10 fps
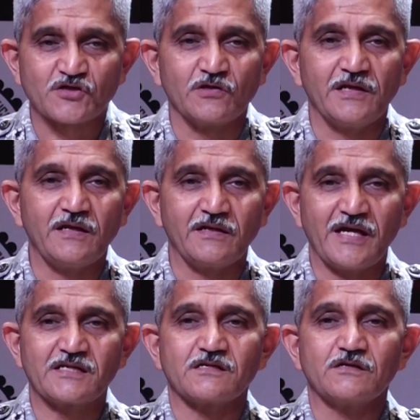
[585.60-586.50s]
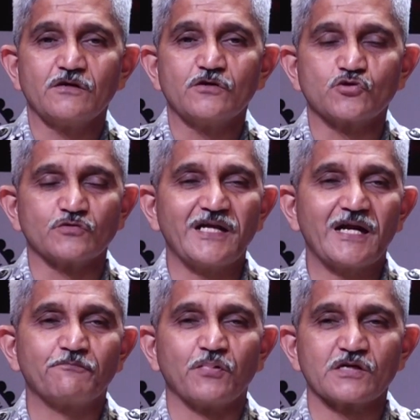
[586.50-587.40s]
we actually get
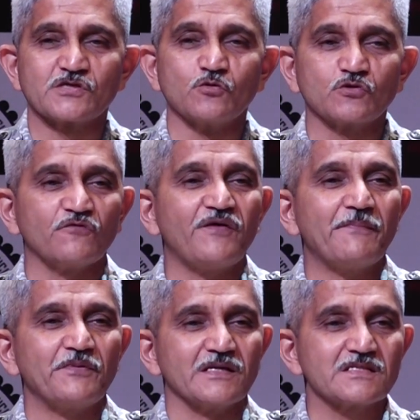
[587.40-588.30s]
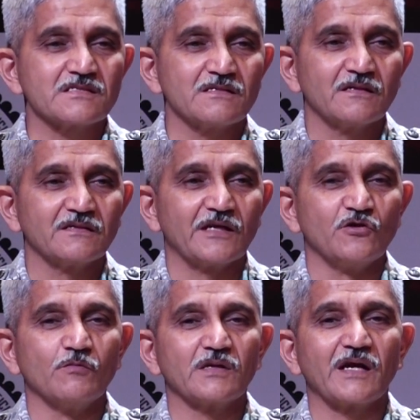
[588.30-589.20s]
to that pursuit of happiness
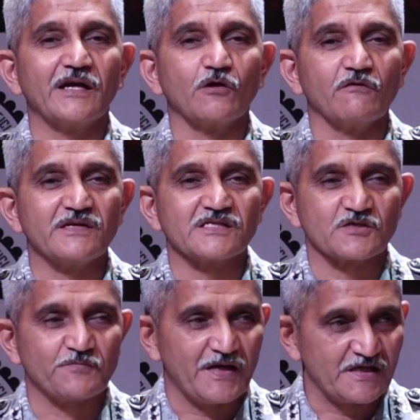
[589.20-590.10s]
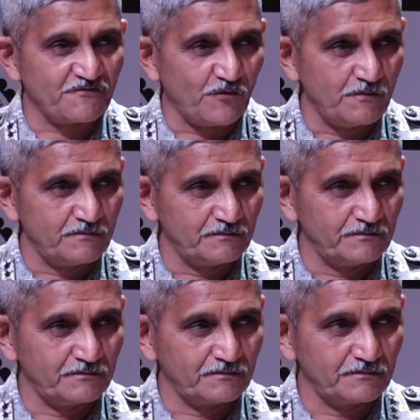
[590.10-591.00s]
that humankind always aspires for.
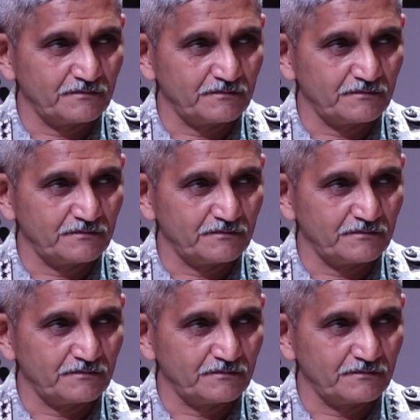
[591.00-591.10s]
